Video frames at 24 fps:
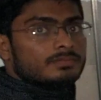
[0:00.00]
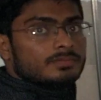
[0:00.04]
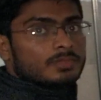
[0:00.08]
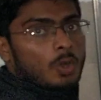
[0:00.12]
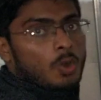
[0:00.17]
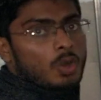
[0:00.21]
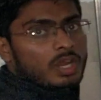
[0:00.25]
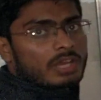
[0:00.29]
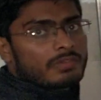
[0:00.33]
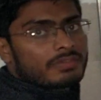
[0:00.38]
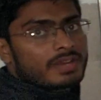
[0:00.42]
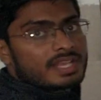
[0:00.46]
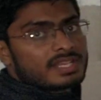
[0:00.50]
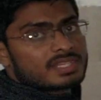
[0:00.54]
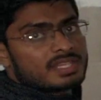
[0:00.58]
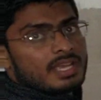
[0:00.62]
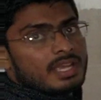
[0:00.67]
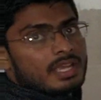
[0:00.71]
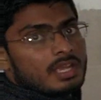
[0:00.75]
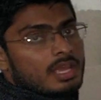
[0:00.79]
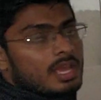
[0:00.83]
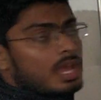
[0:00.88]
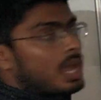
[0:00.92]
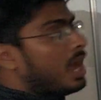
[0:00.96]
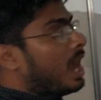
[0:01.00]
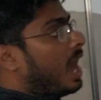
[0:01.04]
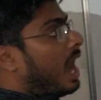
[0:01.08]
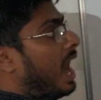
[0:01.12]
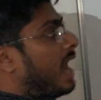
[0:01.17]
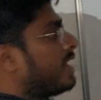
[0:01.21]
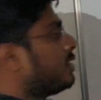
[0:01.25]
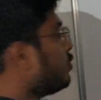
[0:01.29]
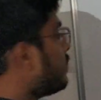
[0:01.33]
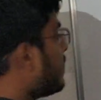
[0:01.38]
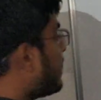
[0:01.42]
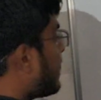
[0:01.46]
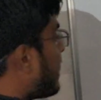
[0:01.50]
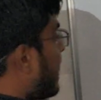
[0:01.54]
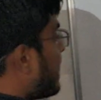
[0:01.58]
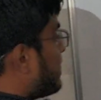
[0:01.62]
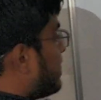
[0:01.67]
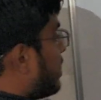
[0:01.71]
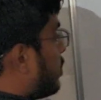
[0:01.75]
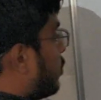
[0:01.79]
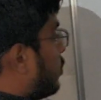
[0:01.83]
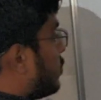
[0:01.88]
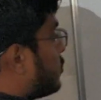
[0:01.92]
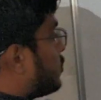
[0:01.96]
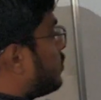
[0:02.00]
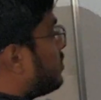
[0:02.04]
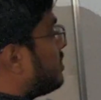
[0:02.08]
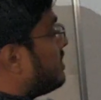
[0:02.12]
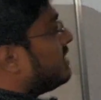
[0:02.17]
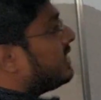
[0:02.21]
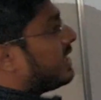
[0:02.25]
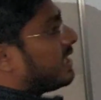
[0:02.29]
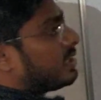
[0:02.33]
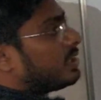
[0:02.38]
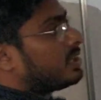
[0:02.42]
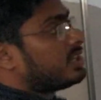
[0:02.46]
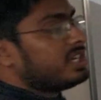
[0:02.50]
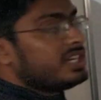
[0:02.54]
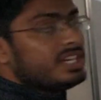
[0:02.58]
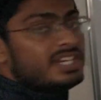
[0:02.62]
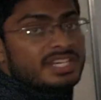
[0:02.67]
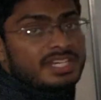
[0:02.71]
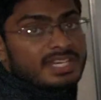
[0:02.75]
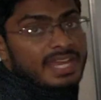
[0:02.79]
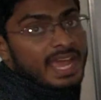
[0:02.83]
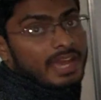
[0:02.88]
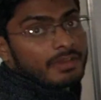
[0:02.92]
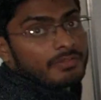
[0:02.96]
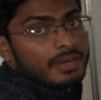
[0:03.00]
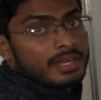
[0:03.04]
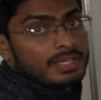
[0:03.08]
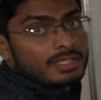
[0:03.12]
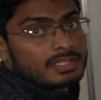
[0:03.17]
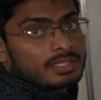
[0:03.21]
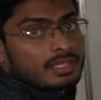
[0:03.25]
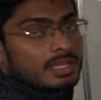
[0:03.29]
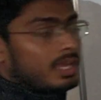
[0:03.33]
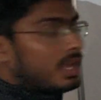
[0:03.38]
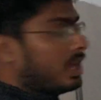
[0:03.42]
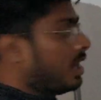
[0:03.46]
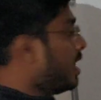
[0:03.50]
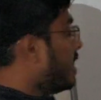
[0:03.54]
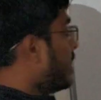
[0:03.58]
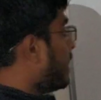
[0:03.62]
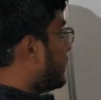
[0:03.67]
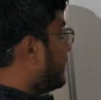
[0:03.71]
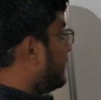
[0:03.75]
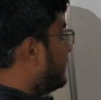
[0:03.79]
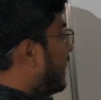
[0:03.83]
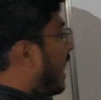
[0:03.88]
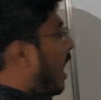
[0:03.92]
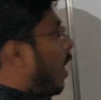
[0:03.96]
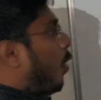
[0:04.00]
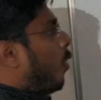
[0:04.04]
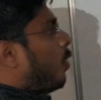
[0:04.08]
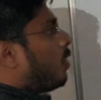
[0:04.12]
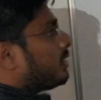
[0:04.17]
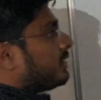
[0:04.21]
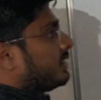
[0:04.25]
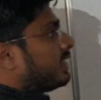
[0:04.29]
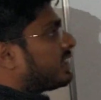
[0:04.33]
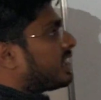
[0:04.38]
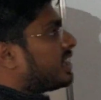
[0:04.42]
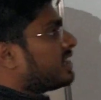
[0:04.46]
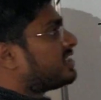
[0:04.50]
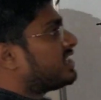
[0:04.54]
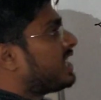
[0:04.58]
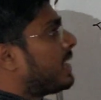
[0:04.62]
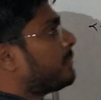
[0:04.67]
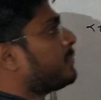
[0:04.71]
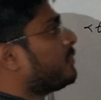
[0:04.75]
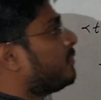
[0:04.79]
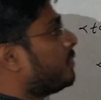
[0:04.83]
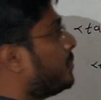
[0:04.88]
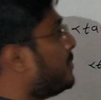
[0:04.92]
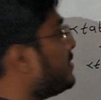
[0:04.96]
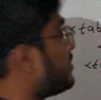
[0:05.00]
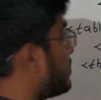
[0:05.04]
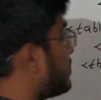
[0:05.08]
Okay friends. And you can write here also TD tag friends. Now the concept will be